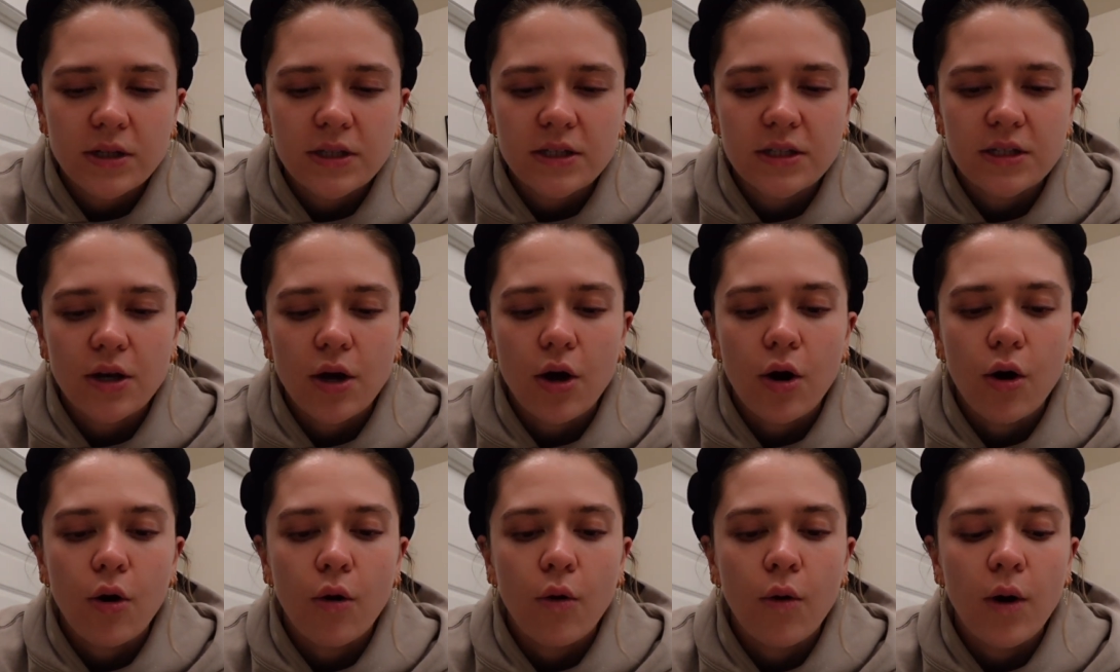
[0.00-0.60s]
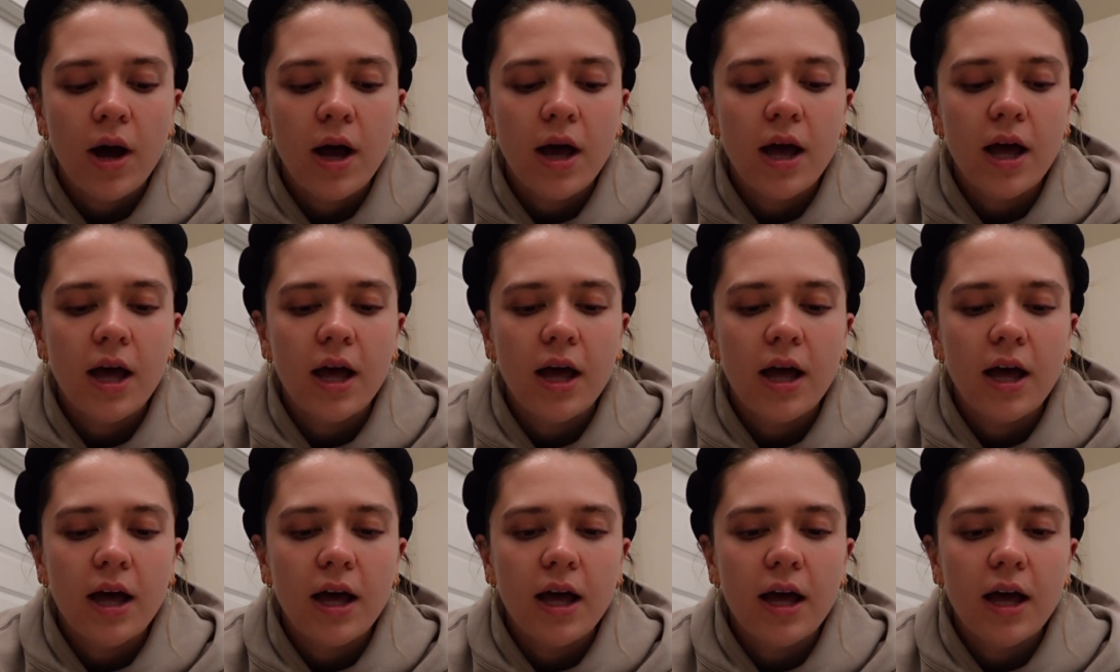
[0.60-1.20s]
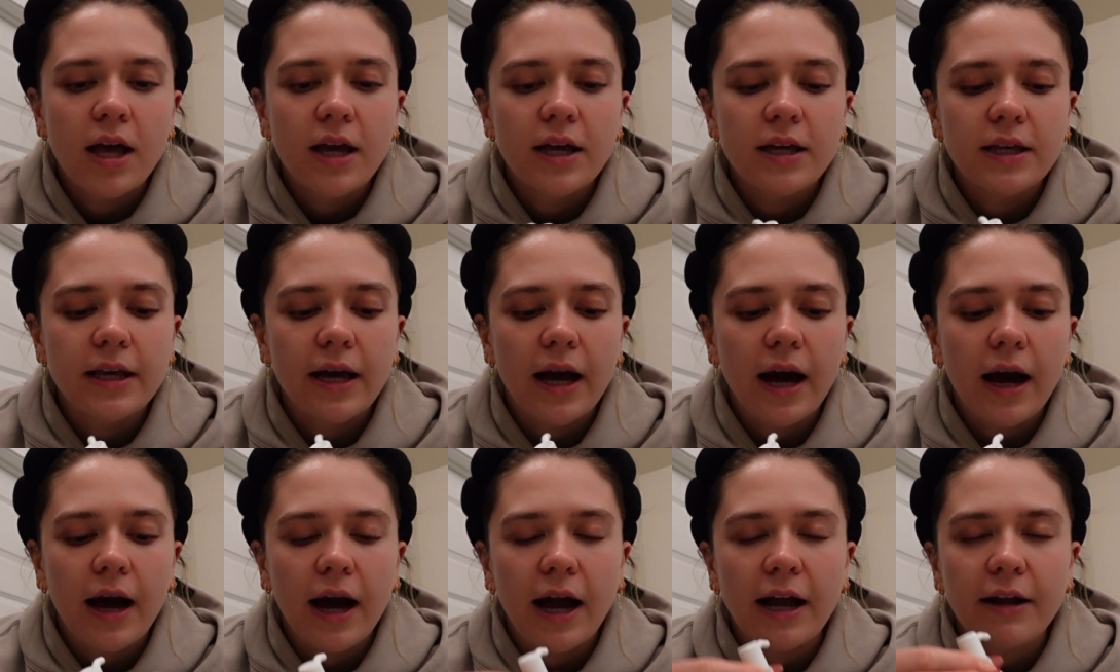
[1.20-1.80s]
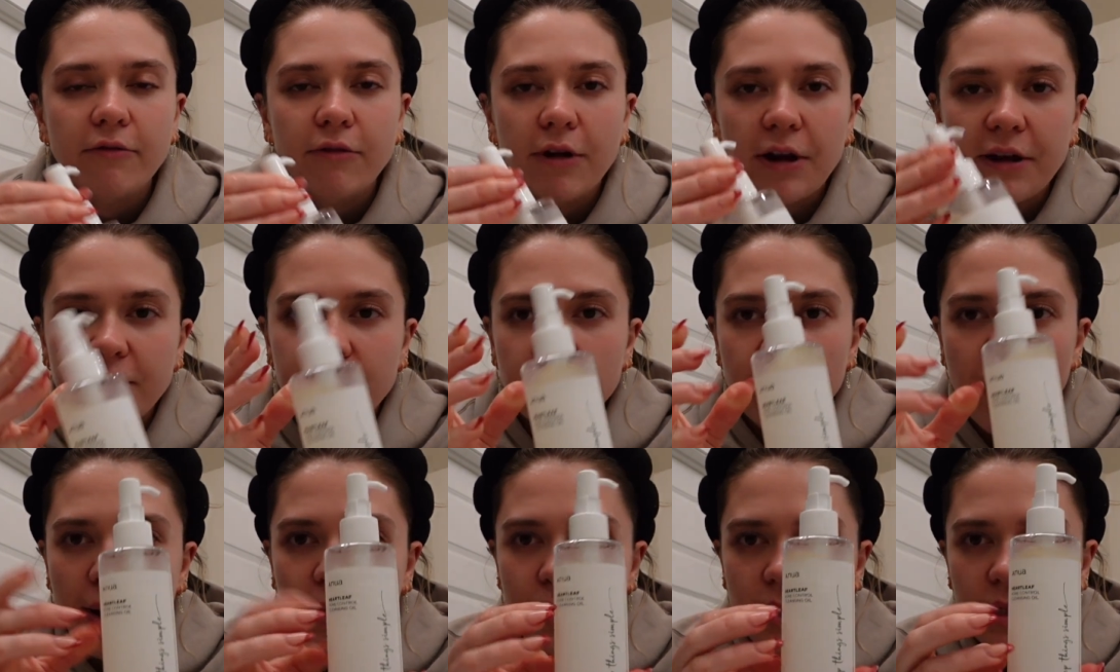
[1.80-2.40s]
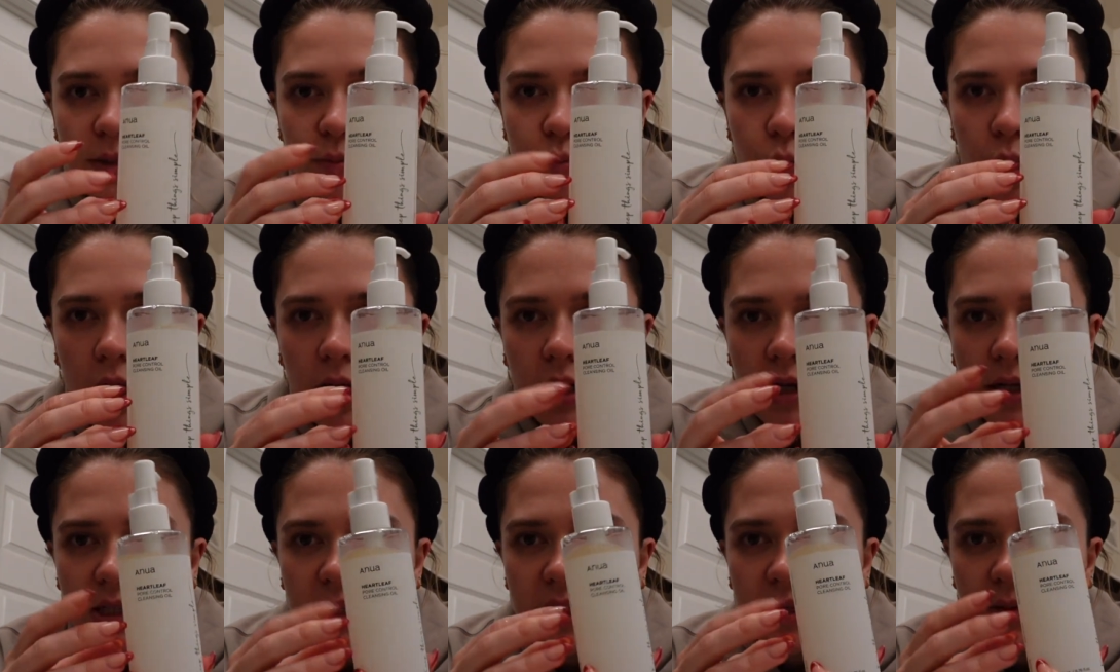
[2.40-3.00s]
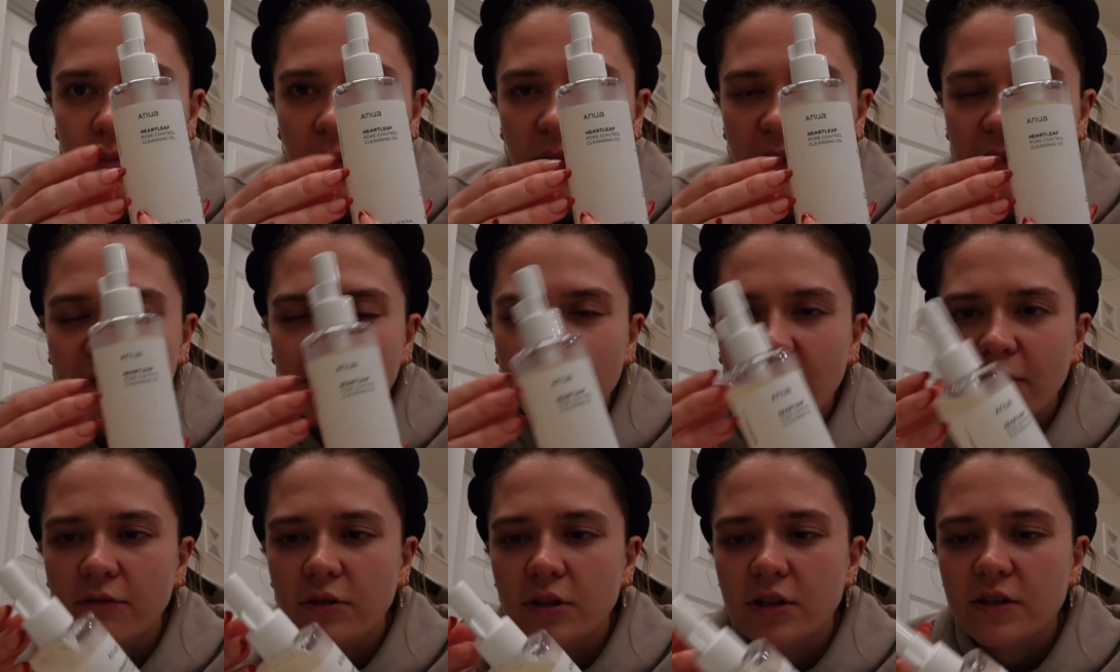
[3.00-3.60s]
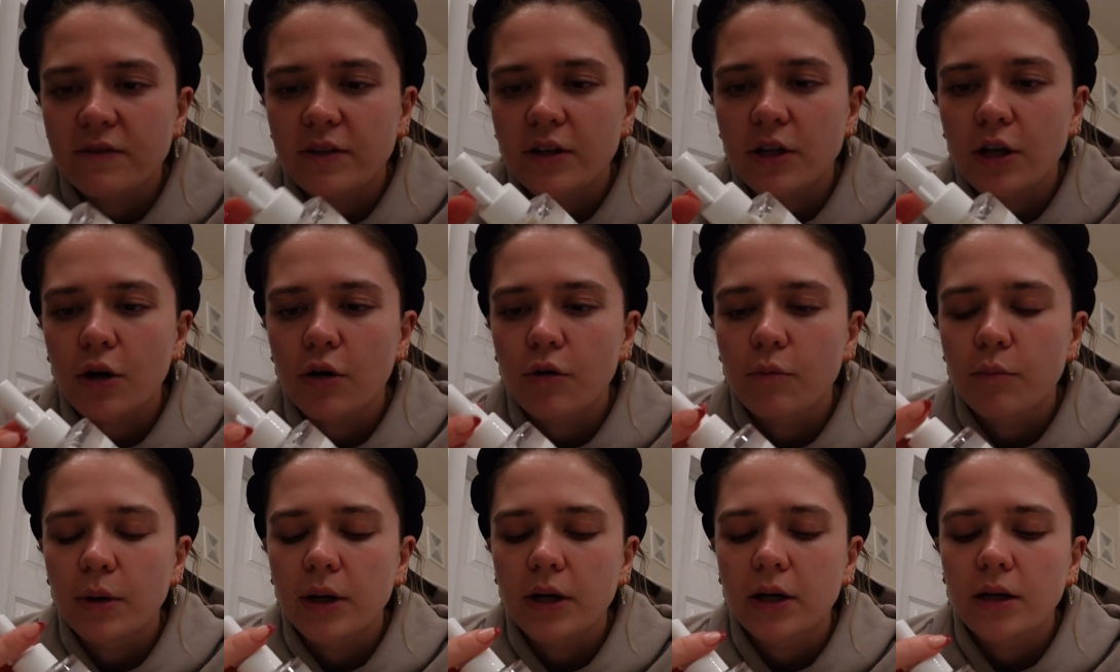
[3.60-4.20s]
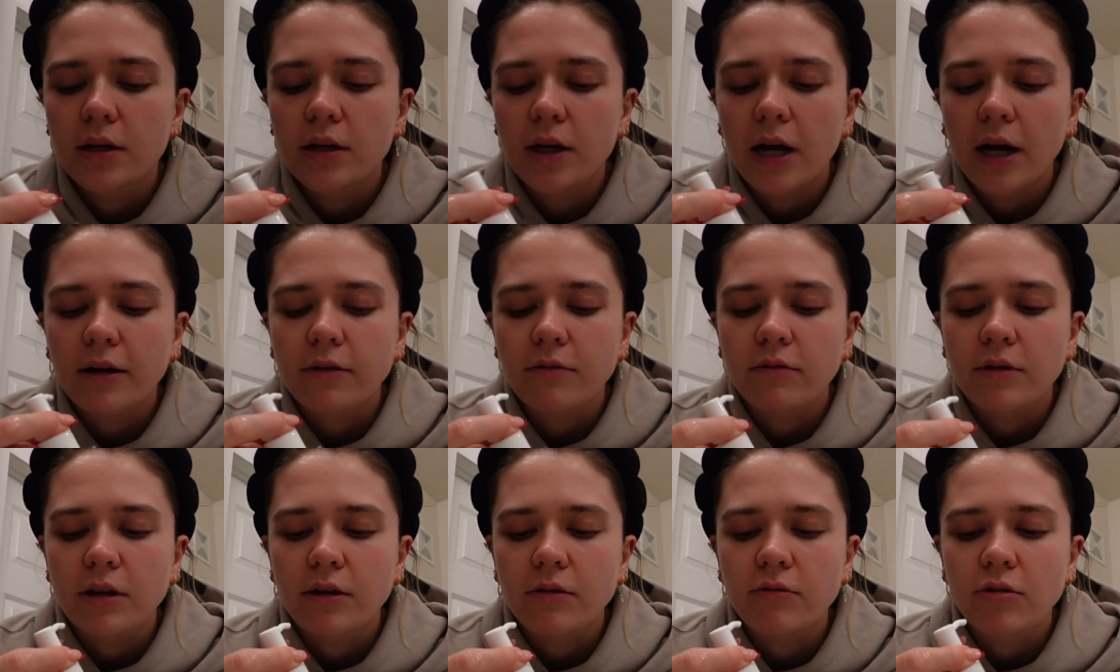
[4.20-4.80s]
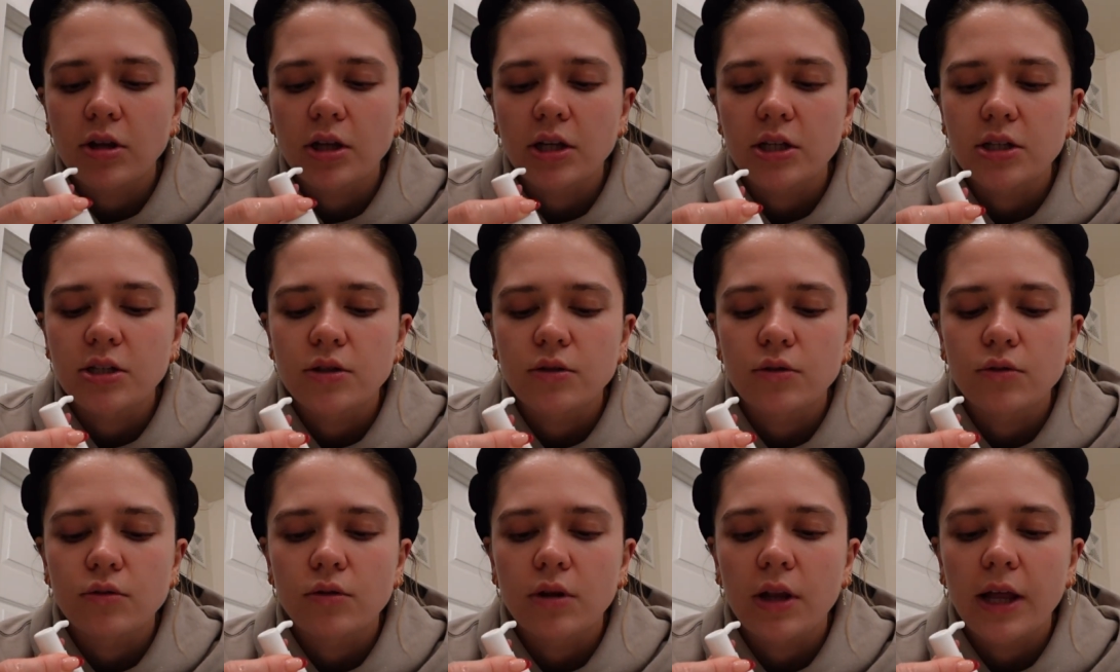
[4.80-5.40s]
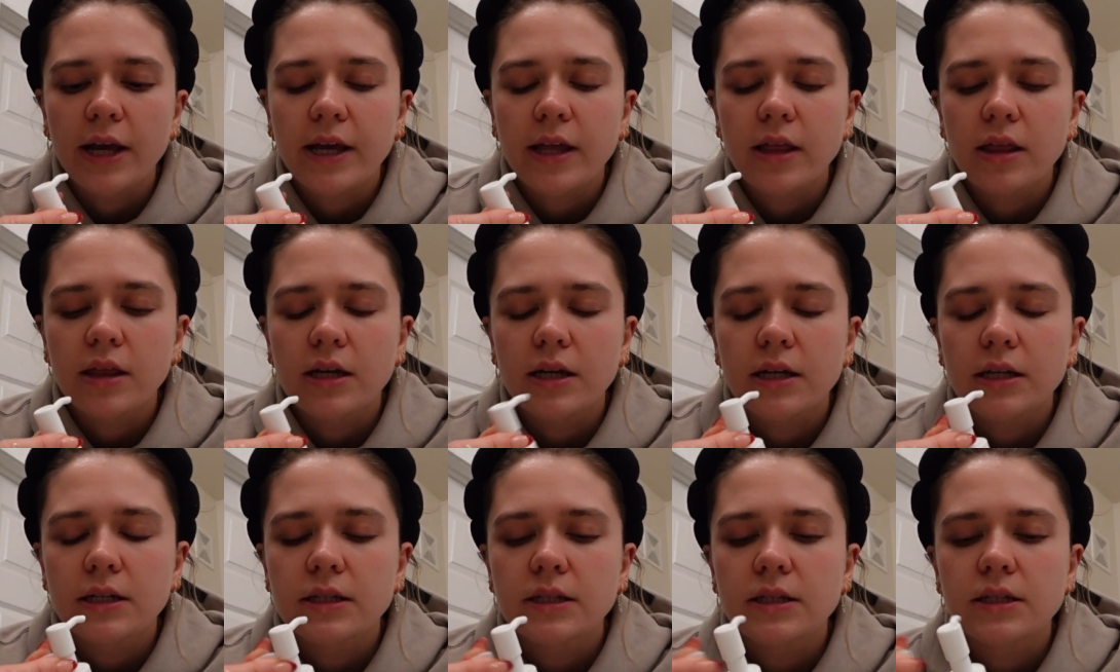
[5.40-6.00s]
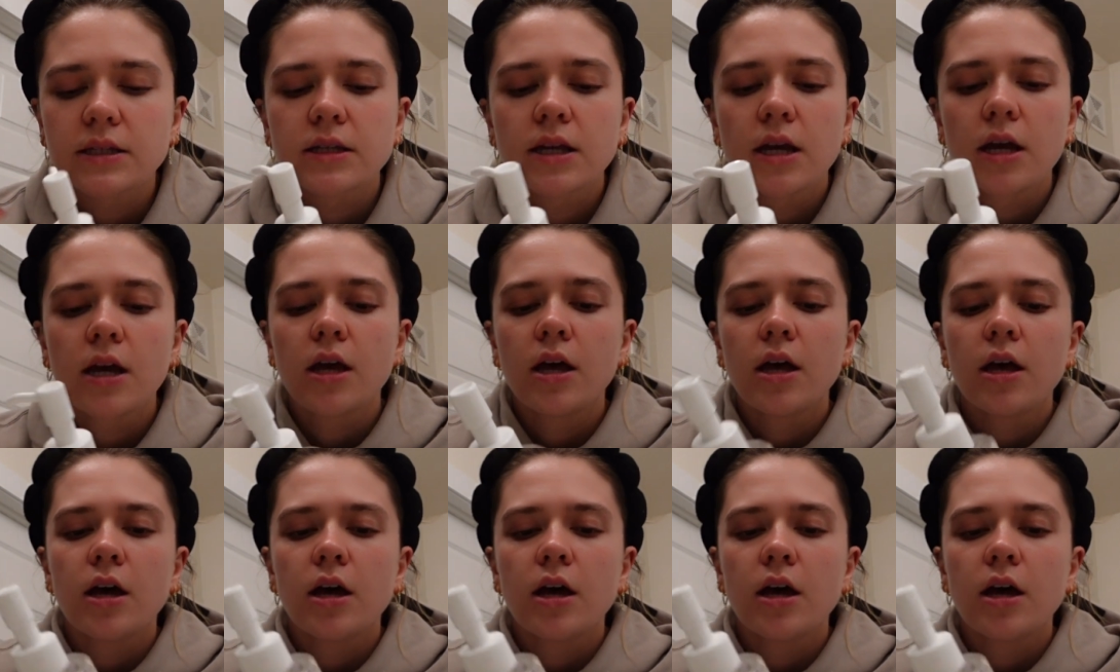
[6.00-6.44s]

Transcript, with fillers: So yeah, I raved about this product in my favorites video, but I really do like this